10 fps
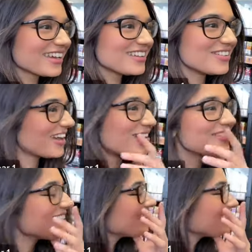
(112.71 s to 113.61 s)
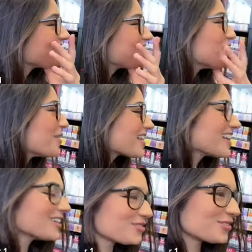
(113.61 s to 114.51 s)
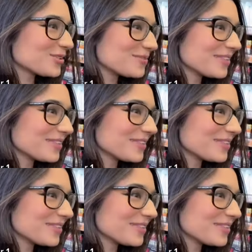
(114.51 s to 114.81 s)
You don't have it here. Do you know where I can get it from?